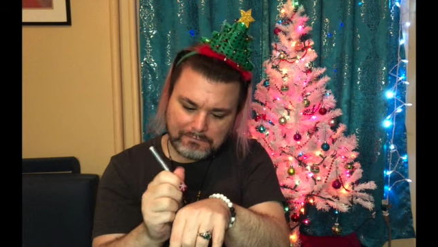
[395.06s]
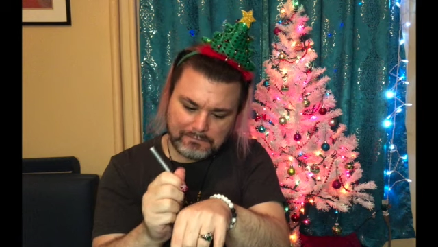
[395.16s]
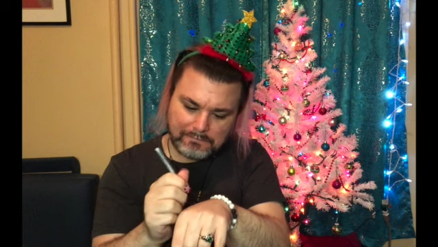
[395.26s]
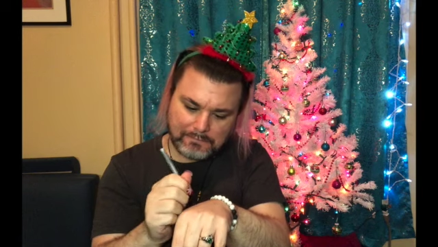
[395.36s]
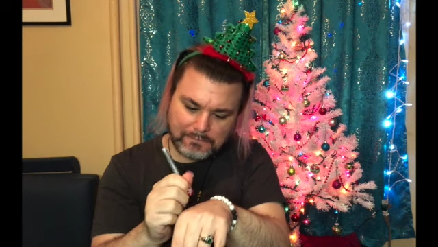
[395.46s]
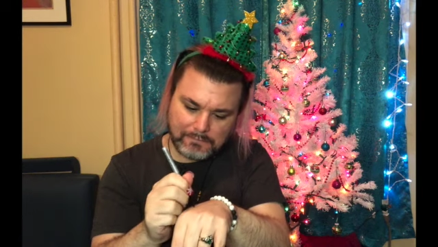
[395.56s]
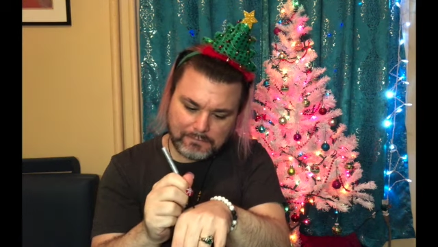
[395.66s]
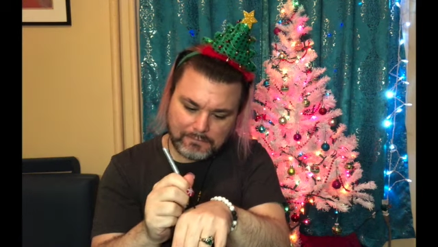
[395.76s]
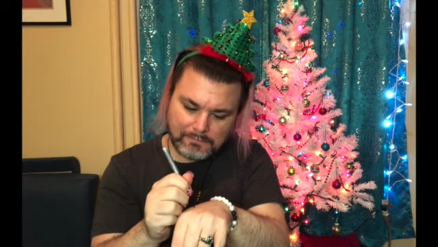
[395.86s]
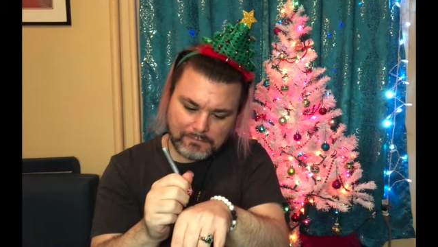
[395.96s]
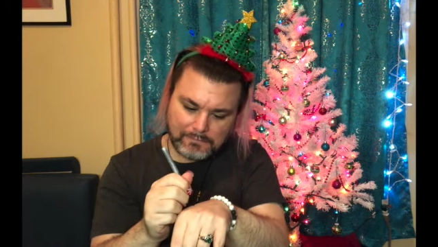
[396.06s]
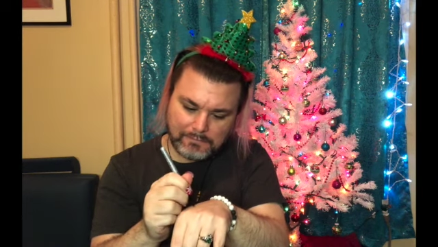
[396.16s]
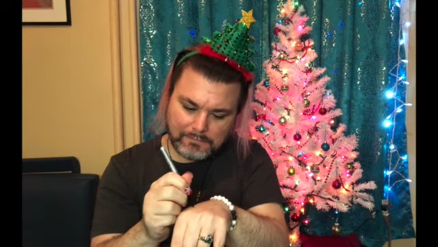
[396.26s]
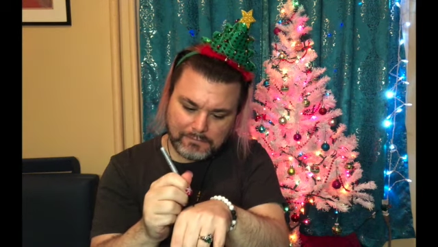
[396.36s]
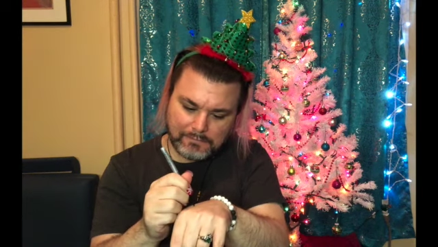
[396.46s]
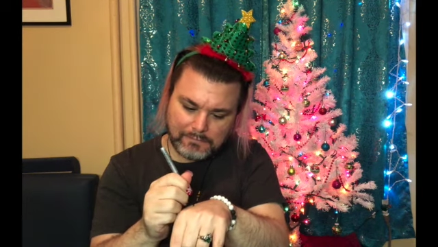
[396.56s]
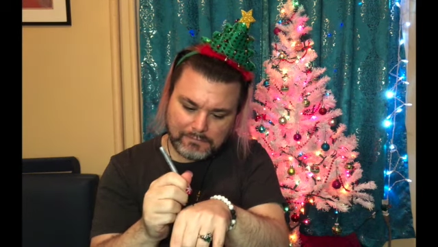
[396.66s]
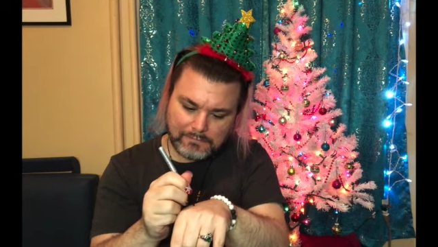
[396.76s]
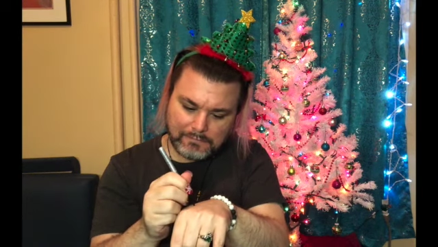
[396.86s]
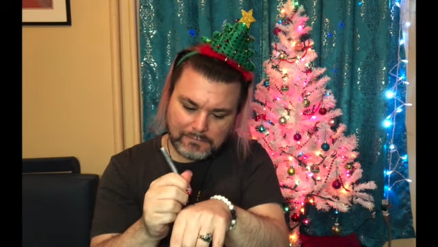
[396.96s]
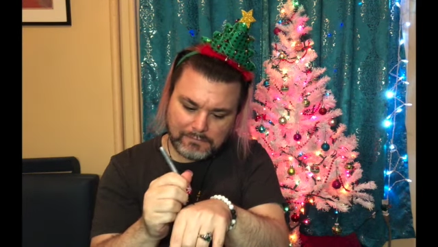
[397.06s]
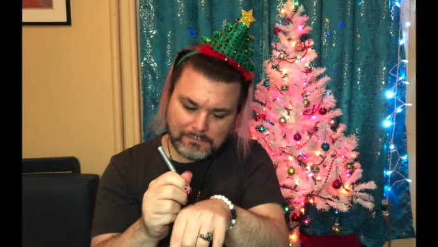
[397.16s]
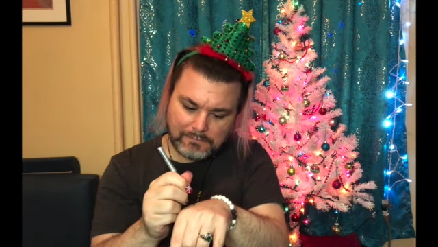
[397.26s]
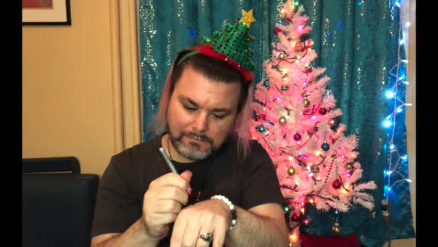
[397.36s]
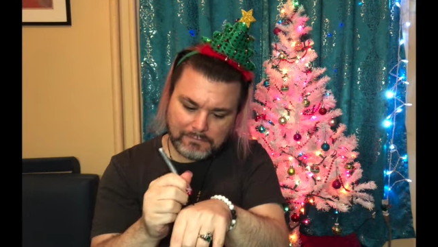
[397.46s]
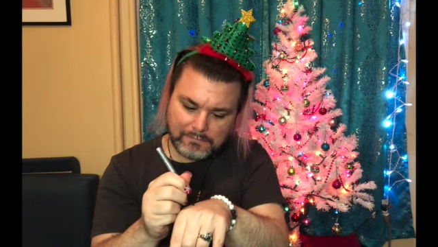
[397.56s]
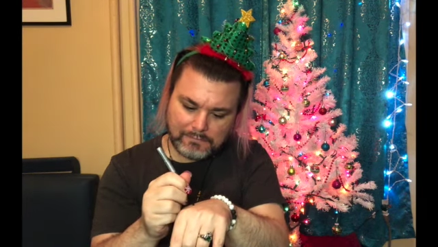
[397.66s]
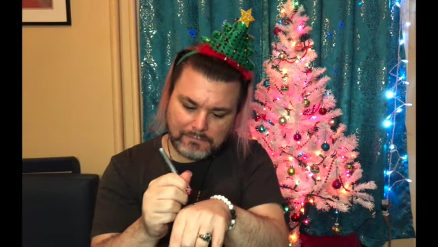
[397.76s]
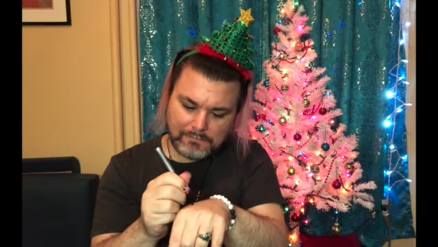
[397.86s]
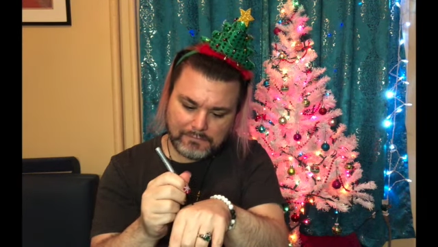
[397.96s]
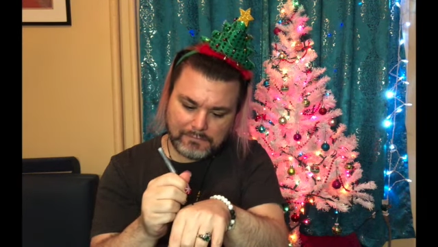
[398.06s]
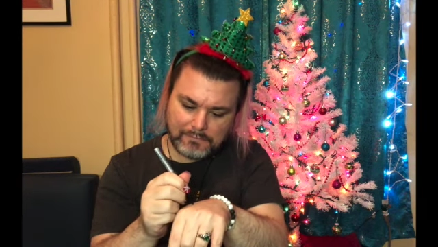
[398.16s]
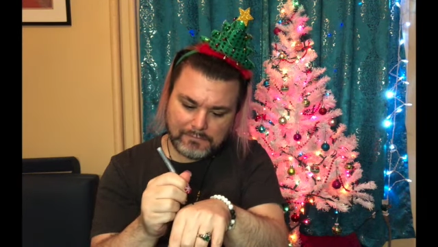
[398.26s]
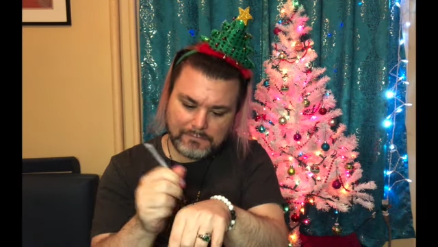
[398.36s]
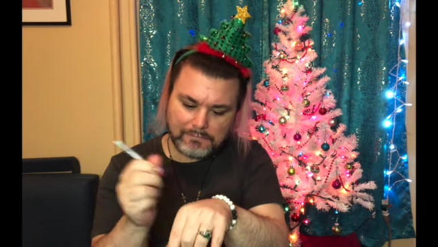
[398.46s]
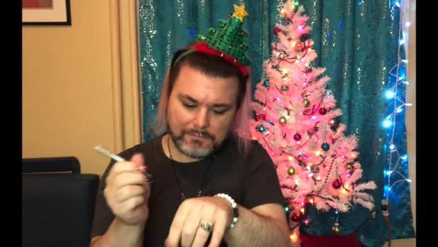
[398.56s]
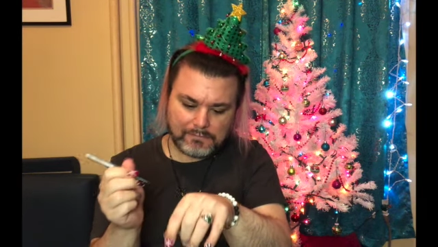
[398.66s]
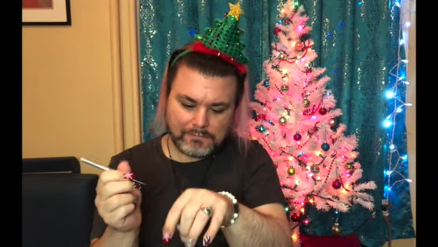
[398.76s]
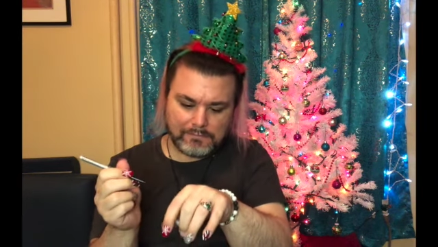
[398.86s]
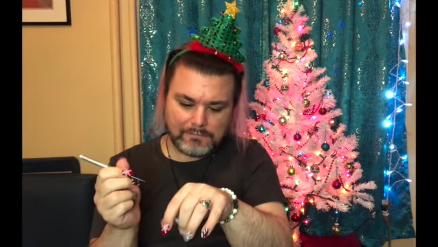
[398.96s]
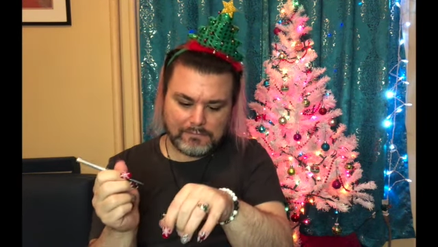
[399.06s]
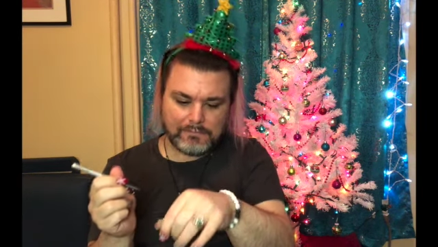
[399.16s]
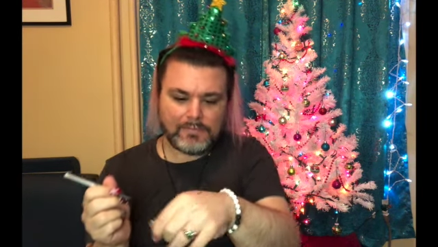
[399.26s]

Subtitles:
No one is speaking in this clip.